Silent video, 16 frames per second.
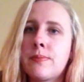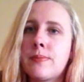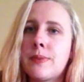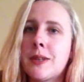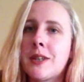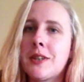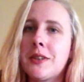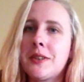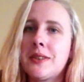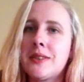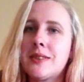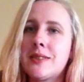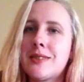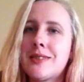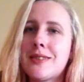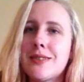
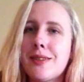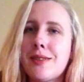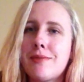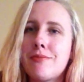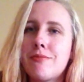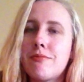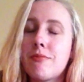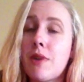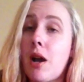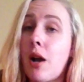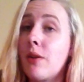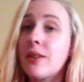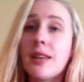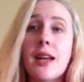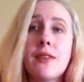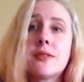because I
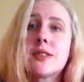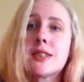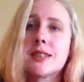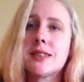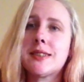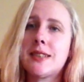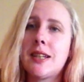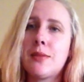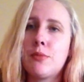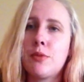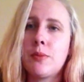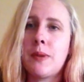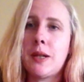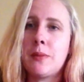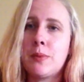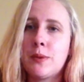would love to see more
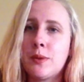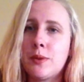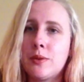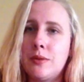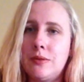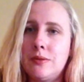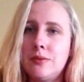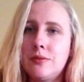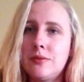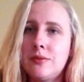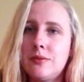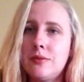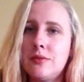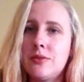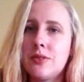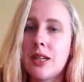people
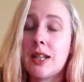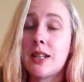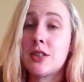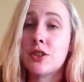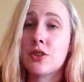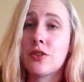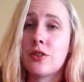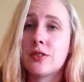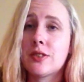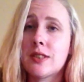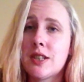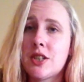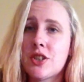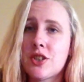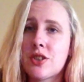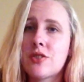get into cross
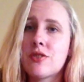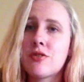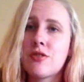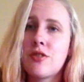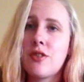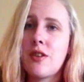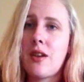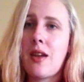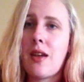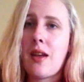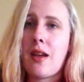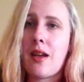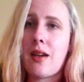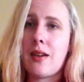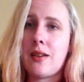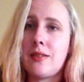stitch,
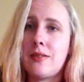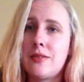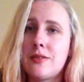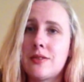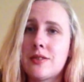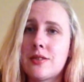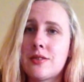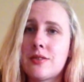and